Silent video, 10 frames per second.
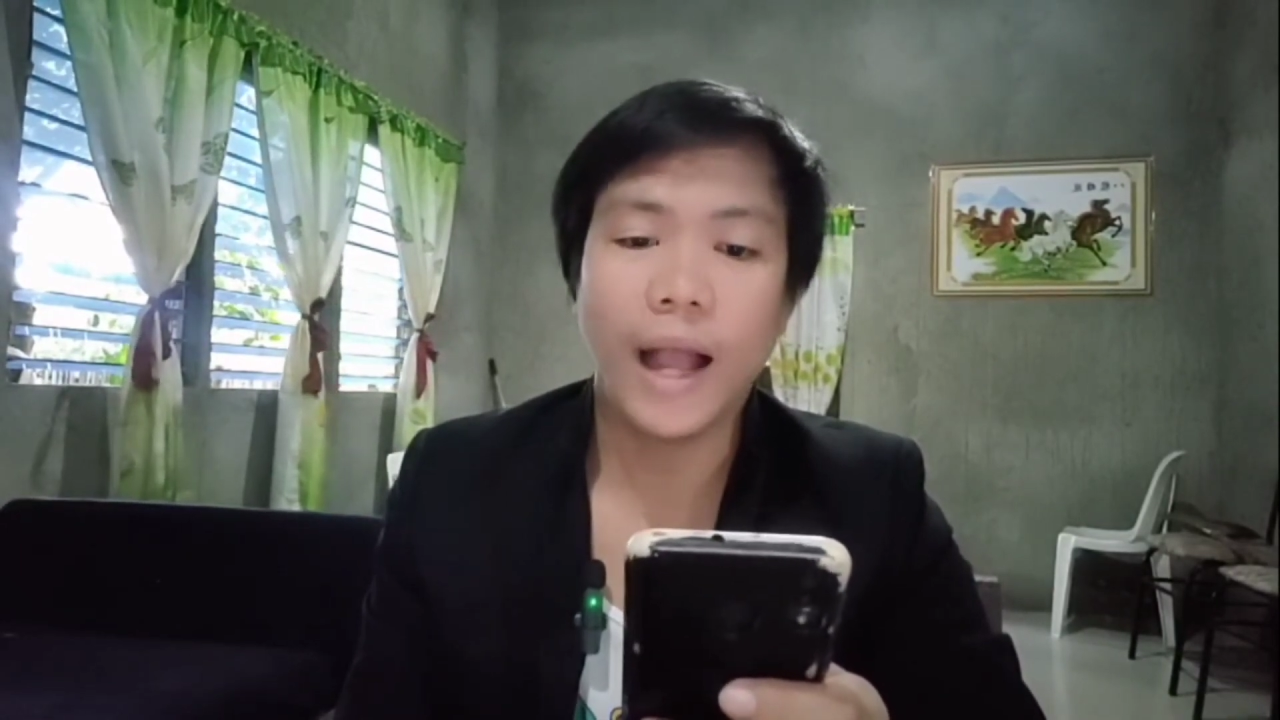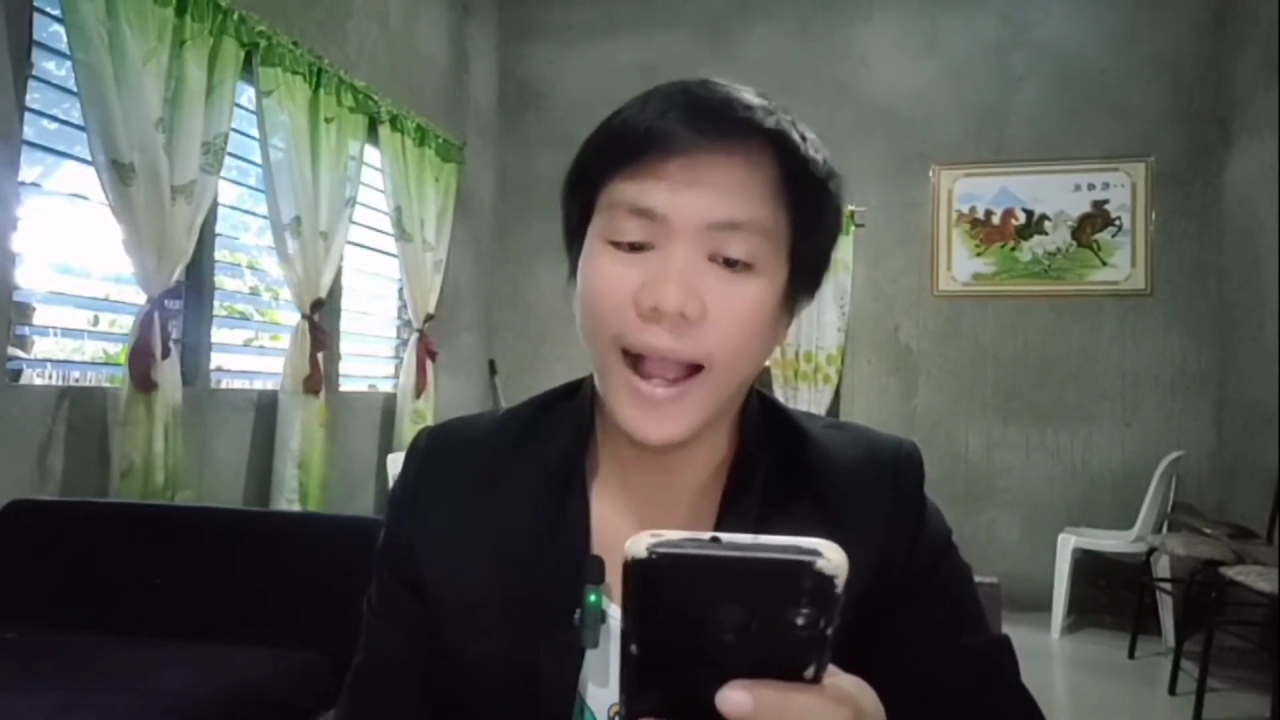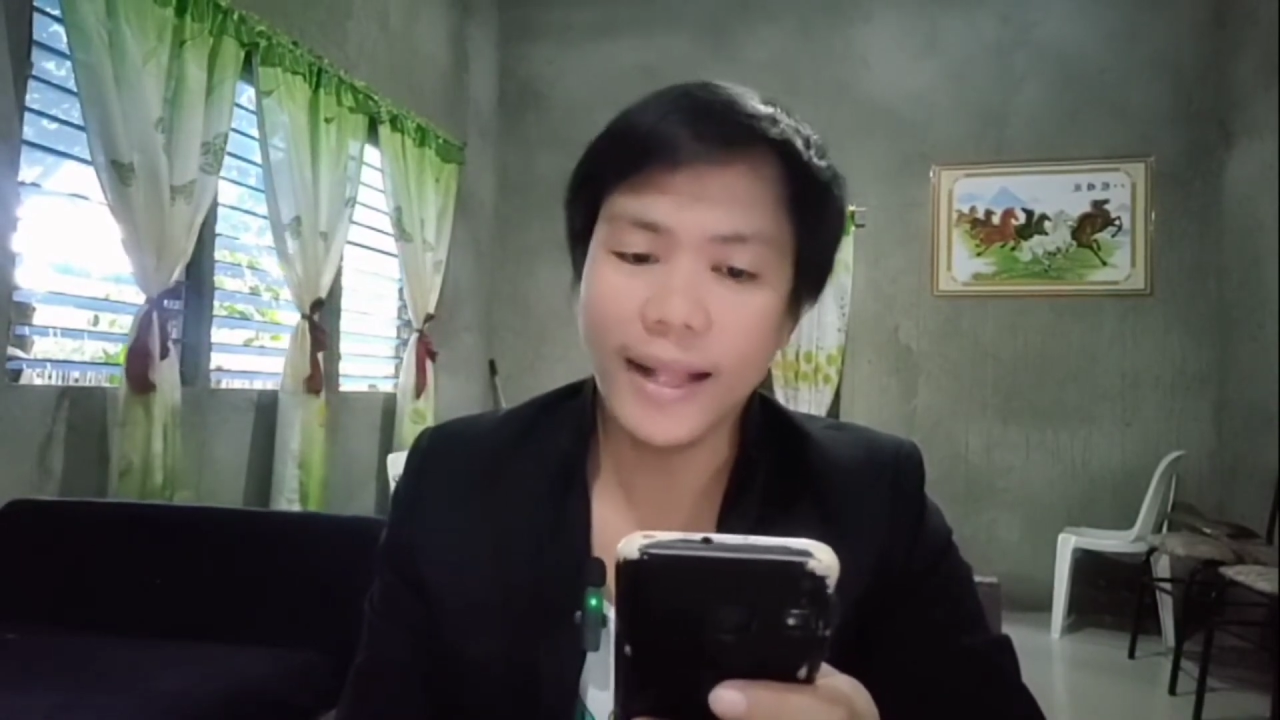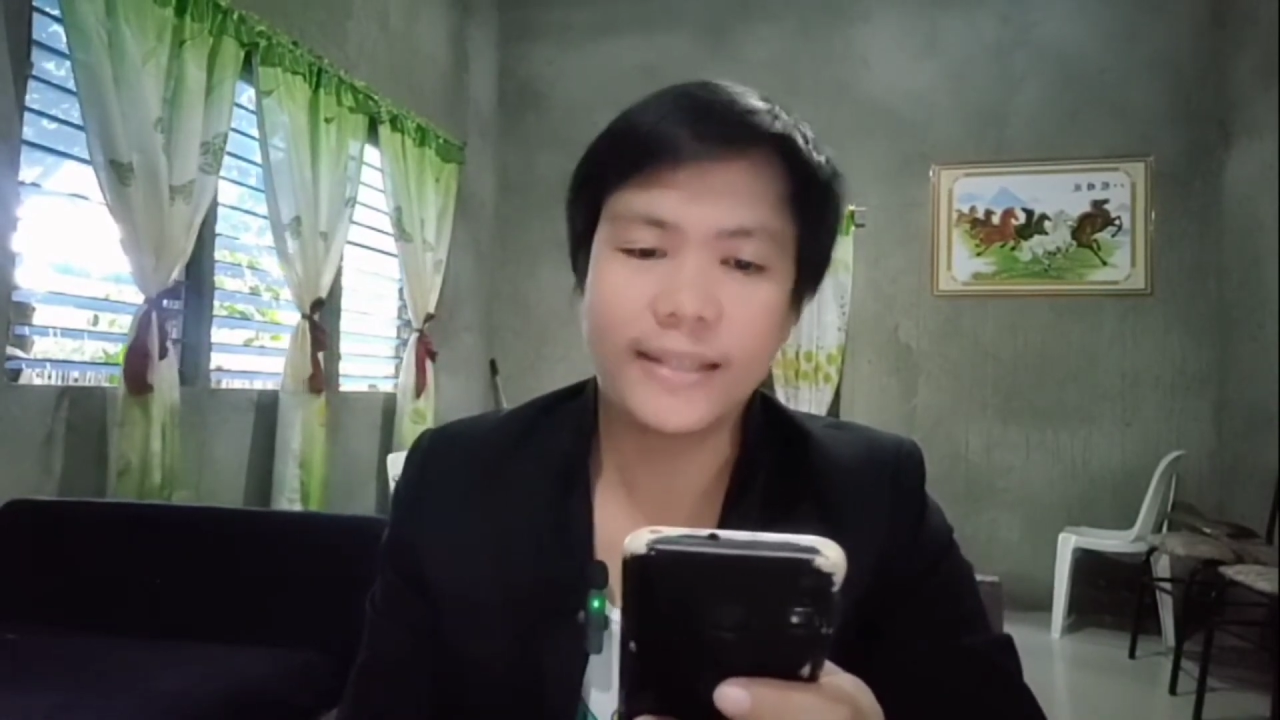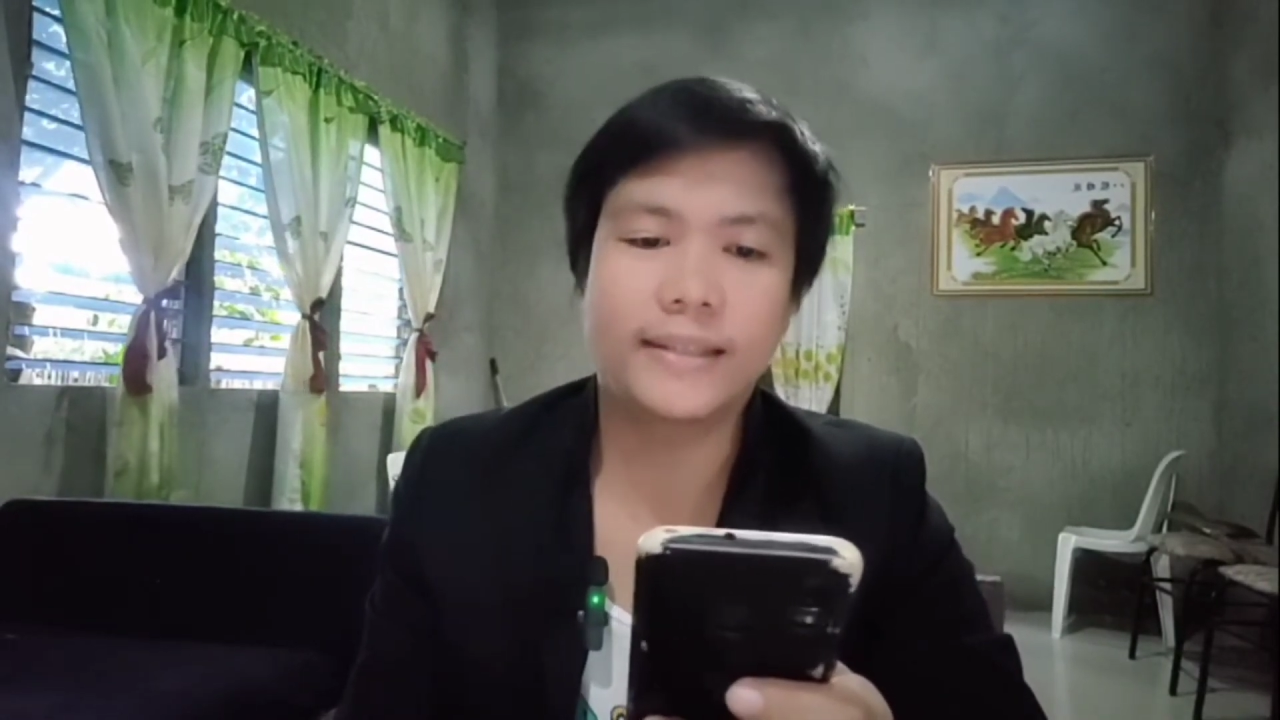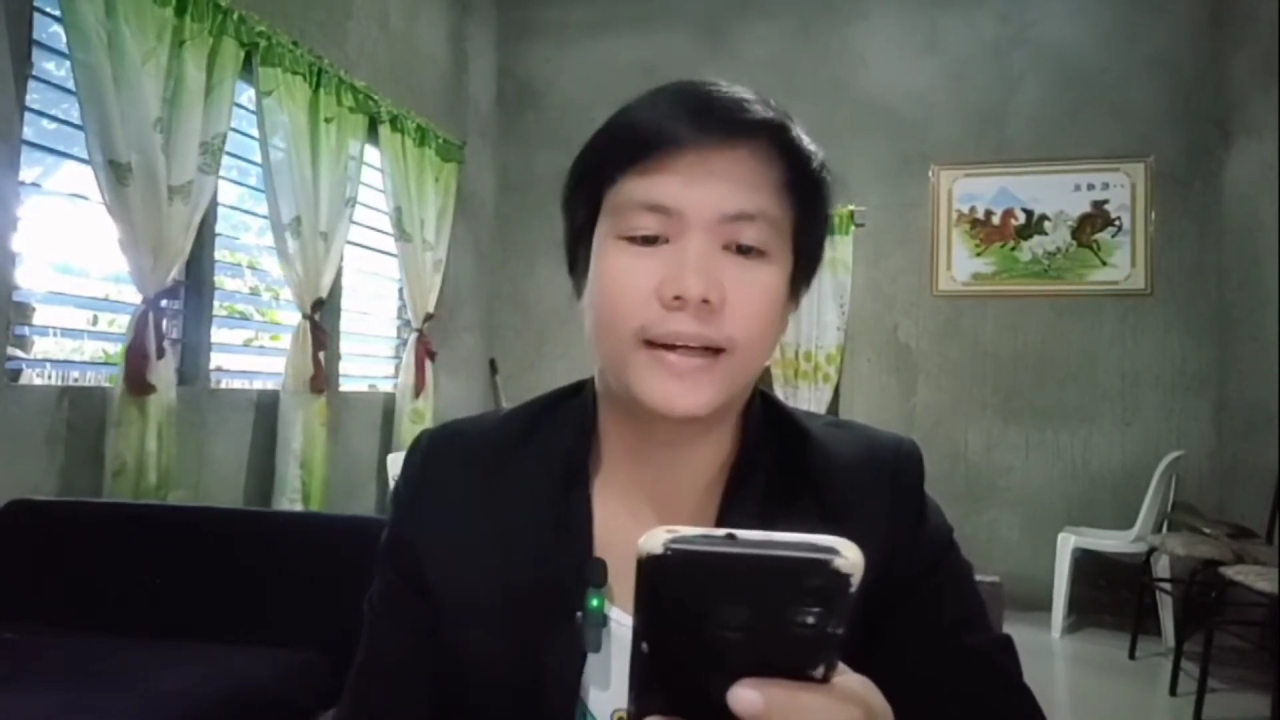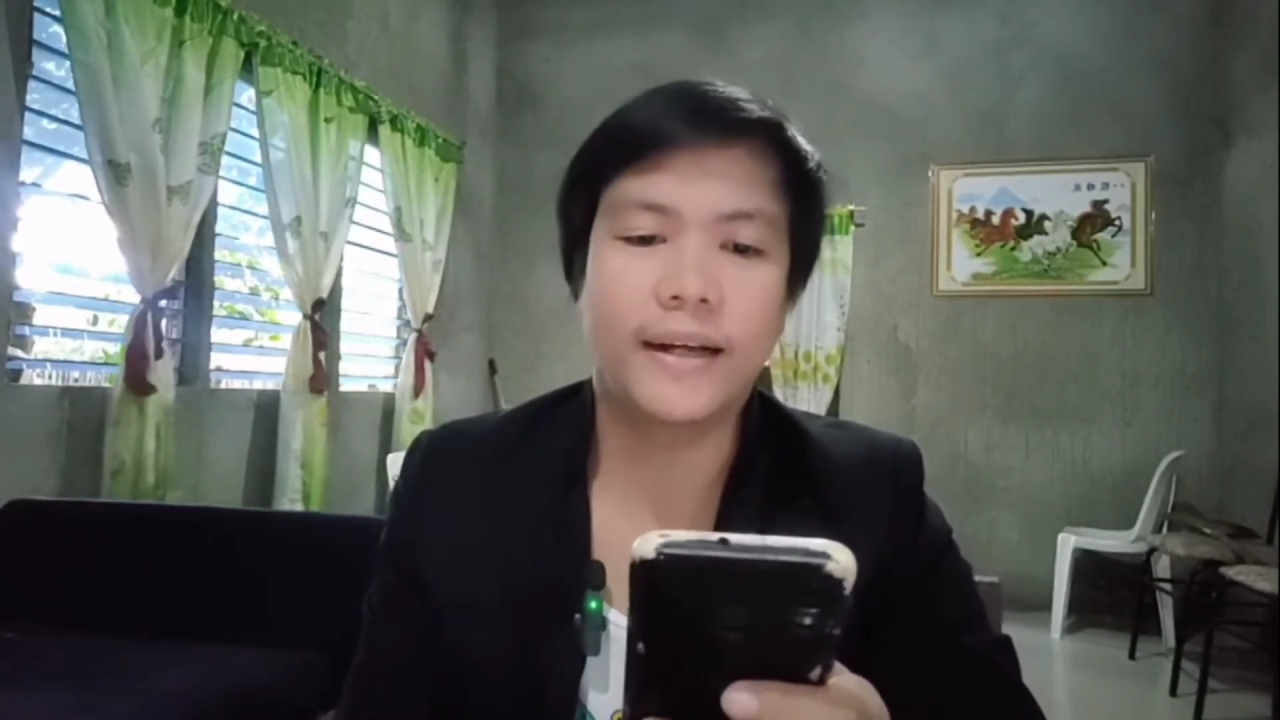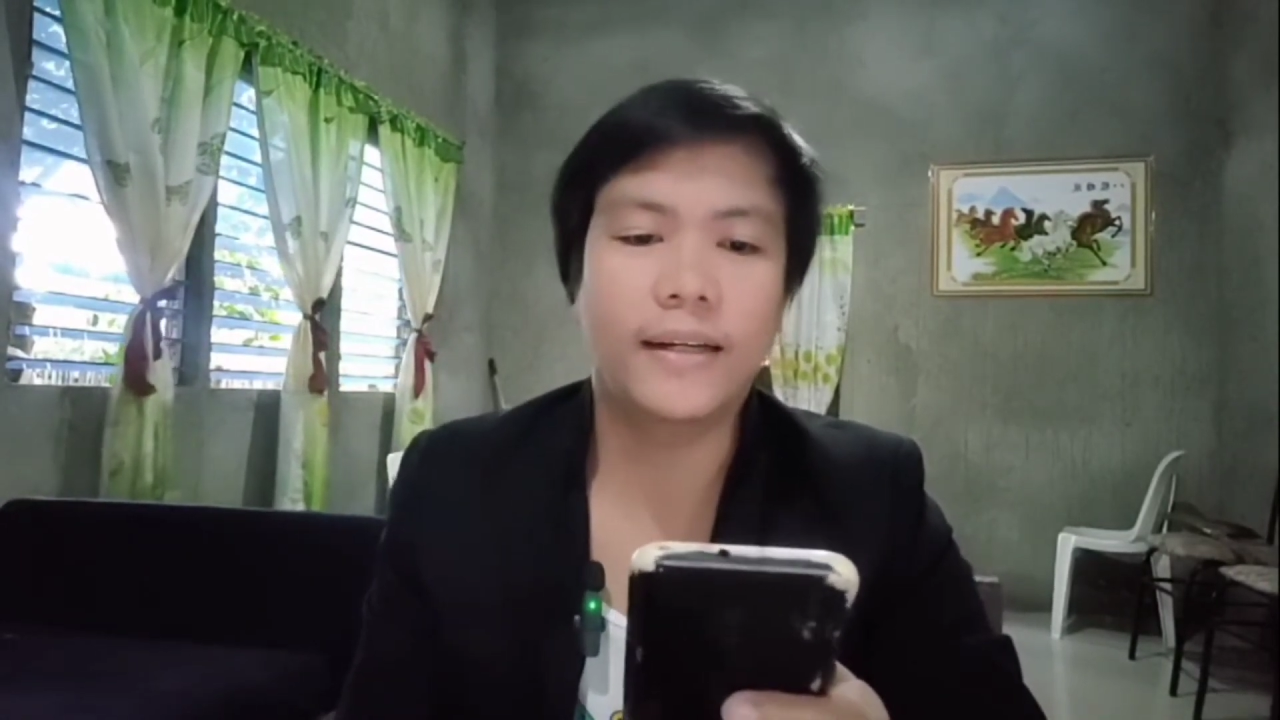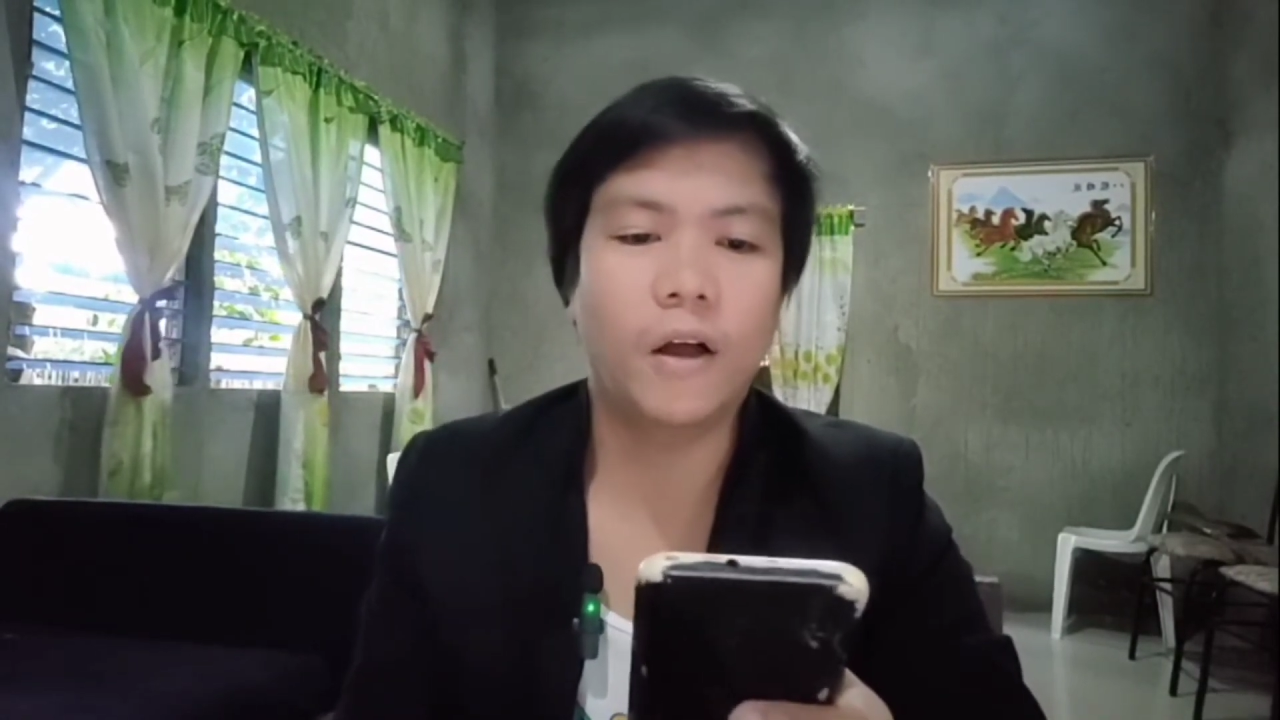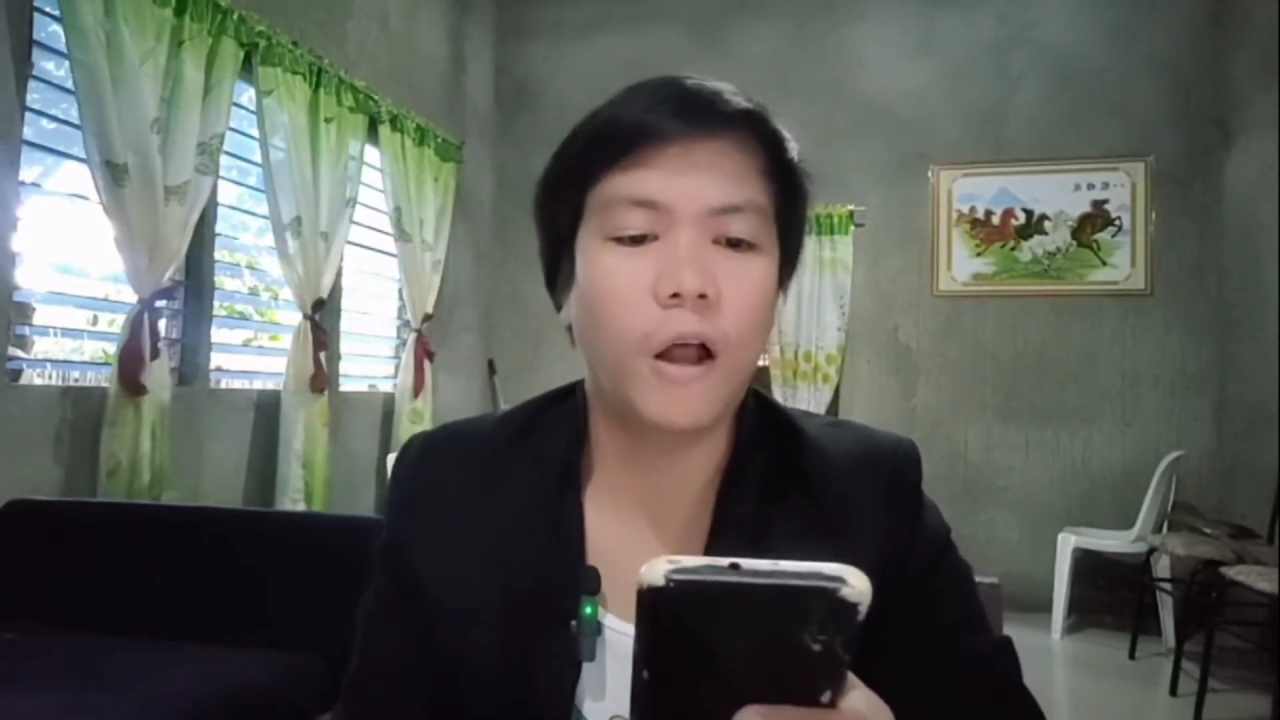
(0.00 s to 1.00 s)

hunts are